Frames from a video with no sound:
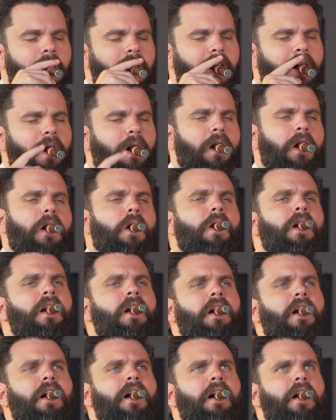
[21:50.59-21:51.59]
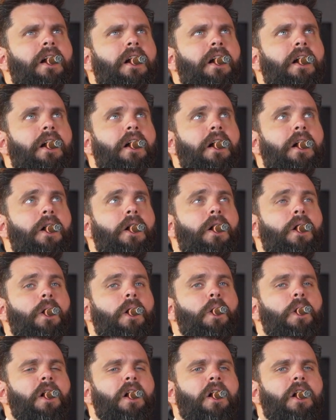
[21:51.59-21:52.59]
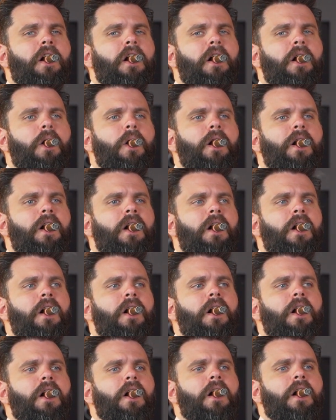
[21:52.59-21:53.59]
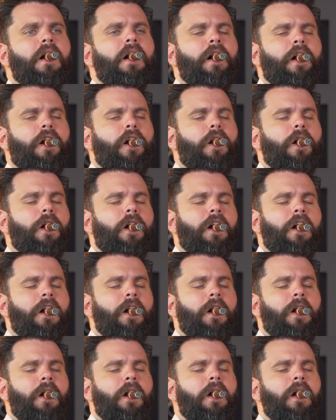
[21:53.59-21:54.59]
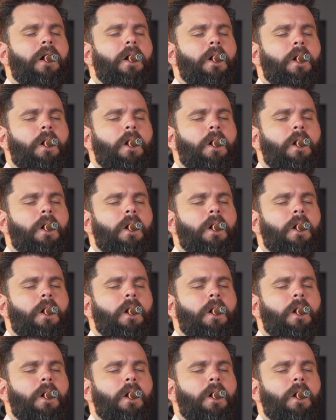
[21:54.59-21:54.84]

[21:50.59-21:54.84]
Yeah, there's 3 sizes. I think there's a Robusto, a Churchill.